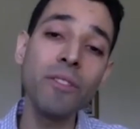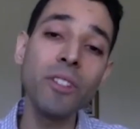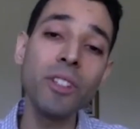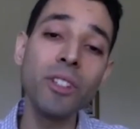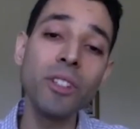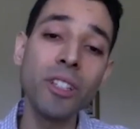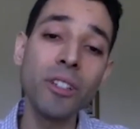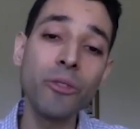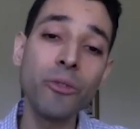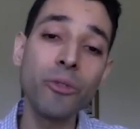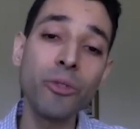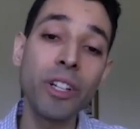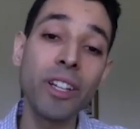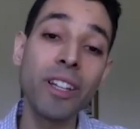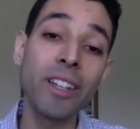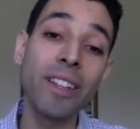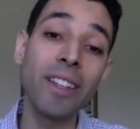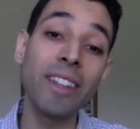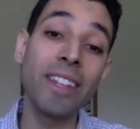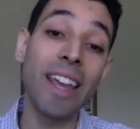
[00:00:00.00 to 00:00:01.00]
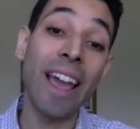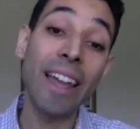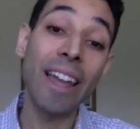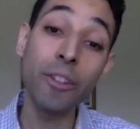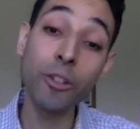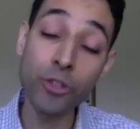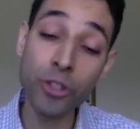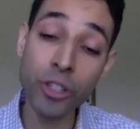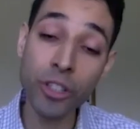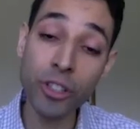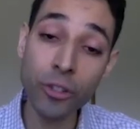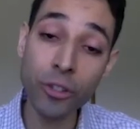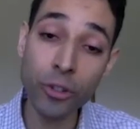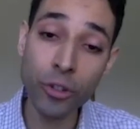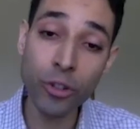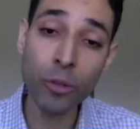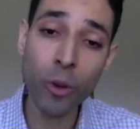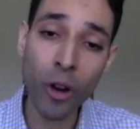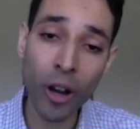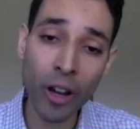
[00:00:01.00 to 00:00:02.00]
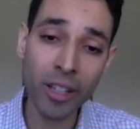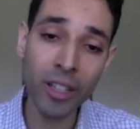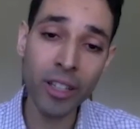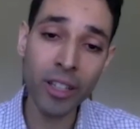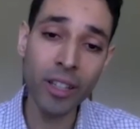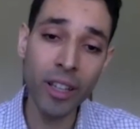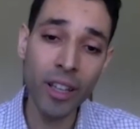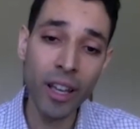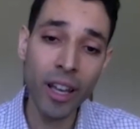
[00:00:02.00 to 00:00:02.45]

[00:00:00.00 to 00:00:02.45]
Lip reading: delivering the antigen to your body